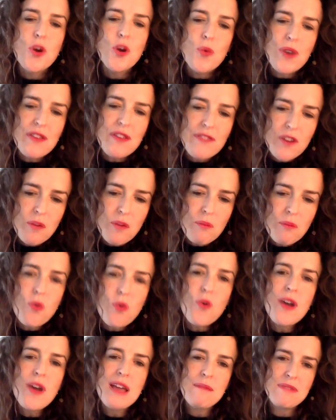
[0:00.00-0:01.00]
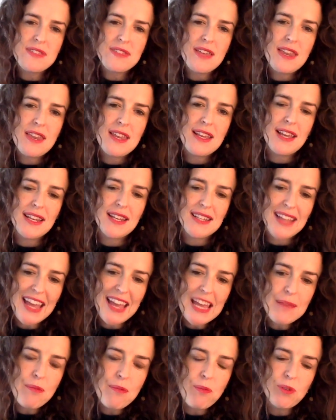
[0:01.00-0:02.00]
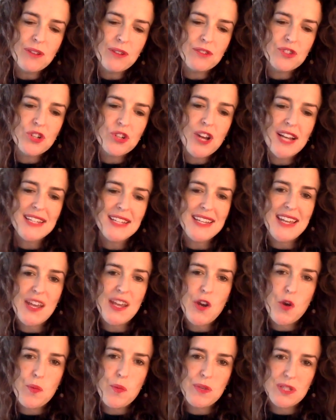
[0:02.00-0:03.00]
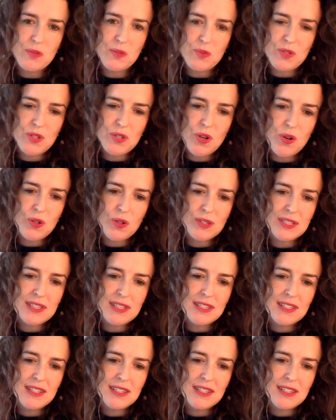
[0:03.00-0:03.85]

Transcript: We feel more empathetic and capable of trying to help as a result.